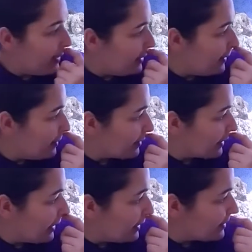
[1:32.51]
I
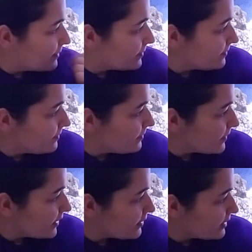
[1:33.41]
got
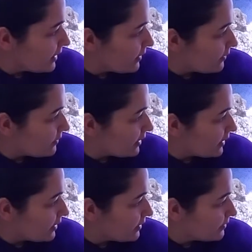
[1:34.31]
another tank over
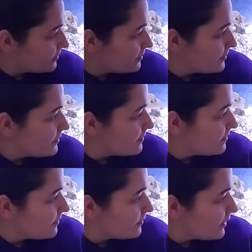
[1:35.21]
there,
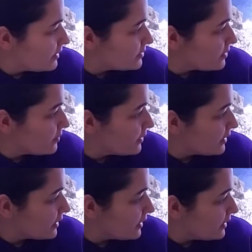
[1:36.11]
doing
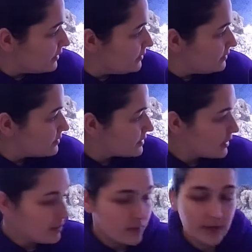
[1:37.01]
really good. It's
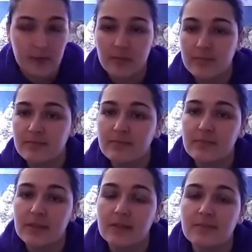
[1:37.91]
got all the little,
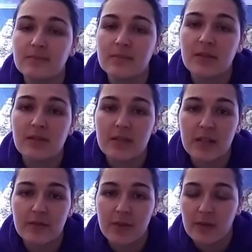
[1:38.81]
little
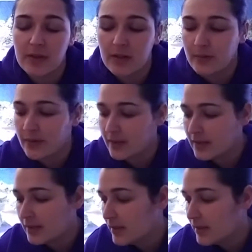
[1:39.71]
stuff going on with it.